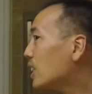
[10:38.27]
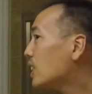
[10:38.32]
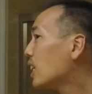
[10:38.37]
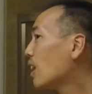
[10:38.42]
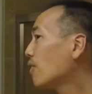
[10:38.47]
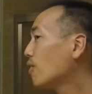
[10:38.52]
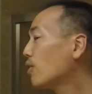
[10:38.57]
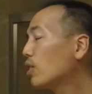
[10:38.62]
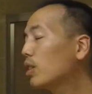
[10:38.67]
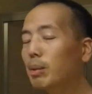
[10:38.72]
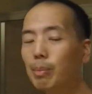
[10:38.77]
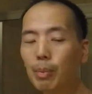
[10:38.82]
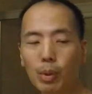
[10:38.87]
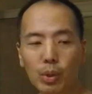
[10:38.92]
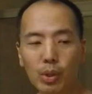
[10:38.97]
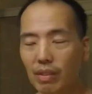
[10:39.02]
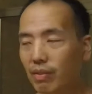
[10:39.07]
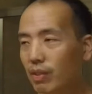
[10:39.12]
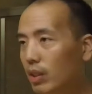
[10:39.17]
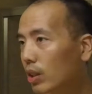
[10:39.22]
definitely more
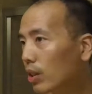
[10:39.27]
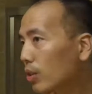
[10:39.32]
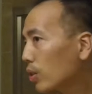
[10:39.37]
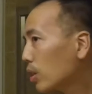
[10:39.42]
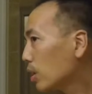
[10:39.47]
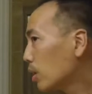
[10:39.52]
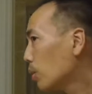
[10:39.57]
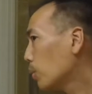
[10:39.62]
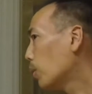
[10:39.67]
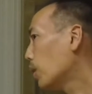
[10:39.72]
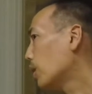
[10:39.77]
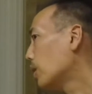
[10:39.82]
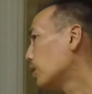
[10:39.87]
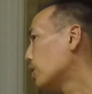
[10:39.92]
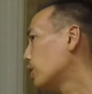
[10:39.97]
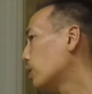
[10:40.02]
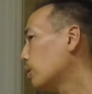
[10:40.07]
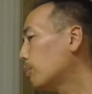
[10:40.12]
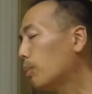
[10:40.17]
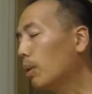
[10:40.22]
difficult than it
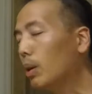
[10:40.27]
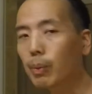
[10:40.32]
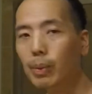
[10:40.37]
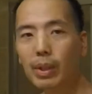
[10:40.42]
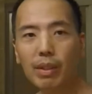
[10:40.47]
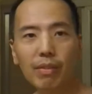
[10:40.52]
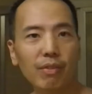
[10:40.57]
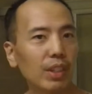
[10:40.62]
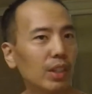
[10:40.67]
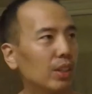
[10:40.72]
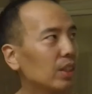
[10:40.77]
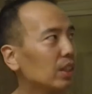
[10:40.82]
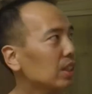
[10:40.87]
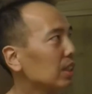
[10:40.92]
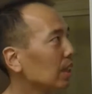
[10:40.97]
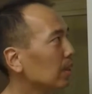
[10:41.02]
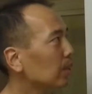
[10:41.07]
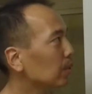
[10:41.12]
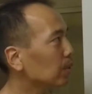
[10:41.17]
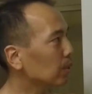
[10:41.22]
was, but we'll figure this
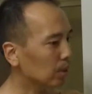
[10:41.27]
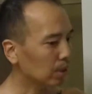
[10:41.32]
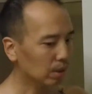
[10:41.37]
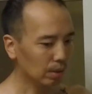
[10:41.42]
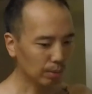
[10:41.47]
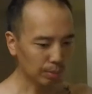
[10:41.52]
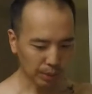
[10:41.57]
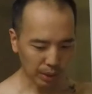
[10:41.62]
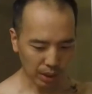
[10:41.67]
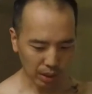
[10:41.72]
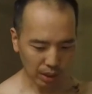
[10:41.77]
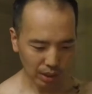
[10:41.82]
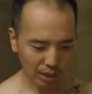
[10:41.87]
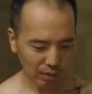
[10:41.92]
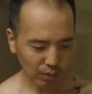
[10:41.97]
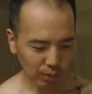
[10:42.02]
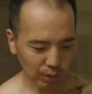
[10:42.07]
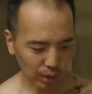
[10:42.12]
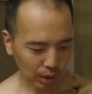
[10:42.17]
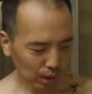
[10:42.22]
out. Because
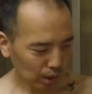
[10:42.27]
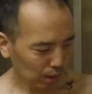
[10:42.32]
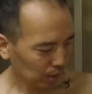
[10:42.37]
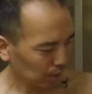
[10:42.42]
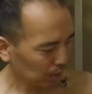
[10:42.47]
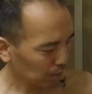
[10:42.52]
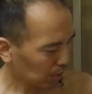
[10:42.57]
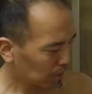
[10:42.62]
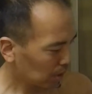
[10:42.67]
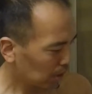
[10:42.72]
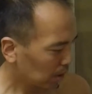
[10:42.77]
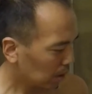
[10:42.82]
if we don't,